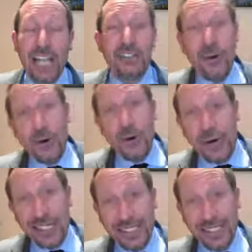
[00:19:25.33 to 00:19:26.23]

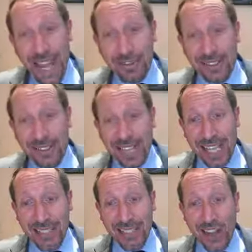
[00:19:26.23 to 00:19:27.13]
So David
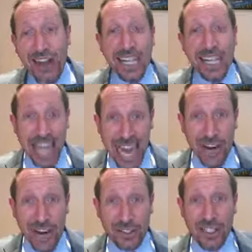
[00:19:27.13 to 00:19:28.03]
says, on
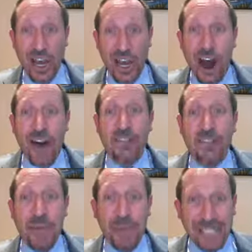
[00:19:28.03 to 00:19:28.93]
account
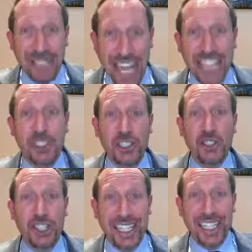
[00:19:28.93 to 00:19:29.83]
of the
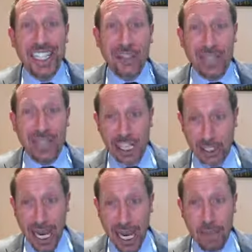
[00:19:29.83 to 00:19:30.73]
potential chilul
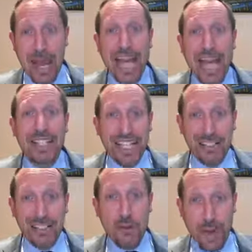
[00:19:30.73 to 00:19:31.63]
Hashem,
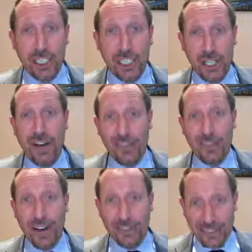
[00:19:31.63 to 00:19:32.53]
desecration
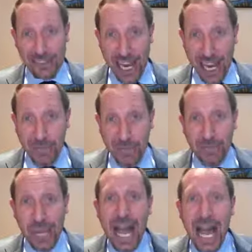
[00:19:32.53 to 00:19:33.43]
of God's
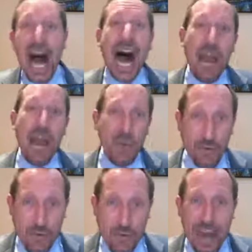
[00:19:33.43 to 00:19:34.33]
name, I
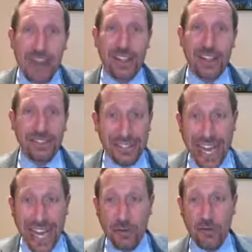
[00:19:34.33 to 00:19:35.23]
would rather
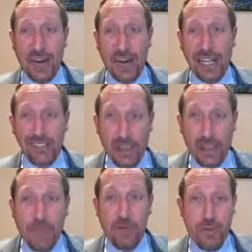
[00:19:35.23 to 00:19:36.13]
sacrifice,
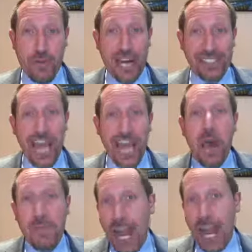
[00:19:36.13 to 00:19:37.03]
compromise
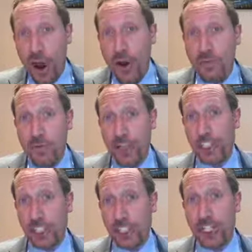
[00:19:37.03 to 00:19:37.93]
my own
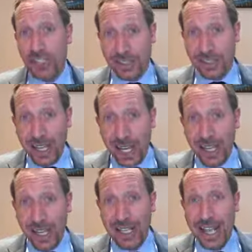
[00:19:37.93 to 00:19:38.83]

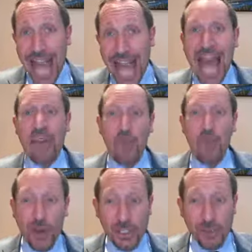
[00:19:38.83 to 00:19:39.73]
religiosity
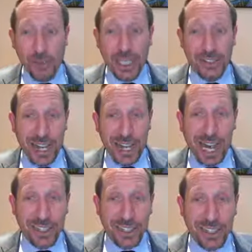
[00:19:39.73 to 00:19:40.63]
and worship these
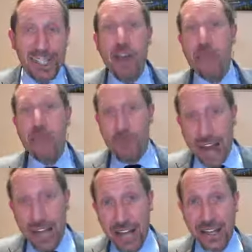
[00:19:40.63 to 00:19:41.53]
idols
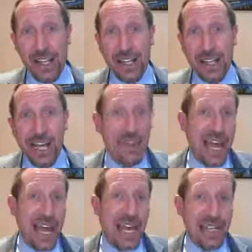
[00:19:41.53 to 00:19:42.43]
rather
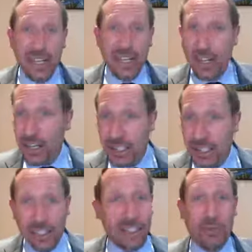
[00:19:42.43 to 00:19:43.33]
than
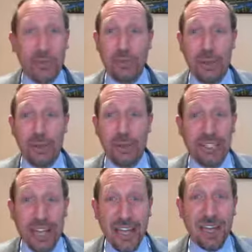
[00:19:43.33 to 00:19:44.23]

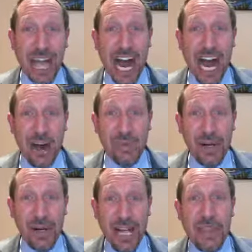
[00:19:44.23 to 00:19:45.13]
people giving
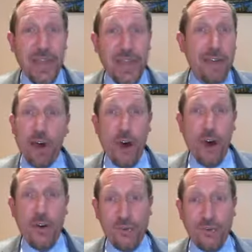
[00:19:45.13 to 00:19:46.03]
up their
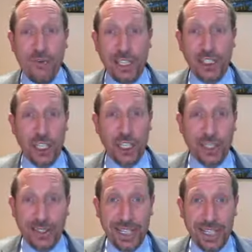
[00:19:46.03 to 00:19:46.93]
own
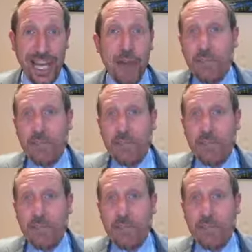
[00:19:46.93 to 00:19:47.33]
religiosity.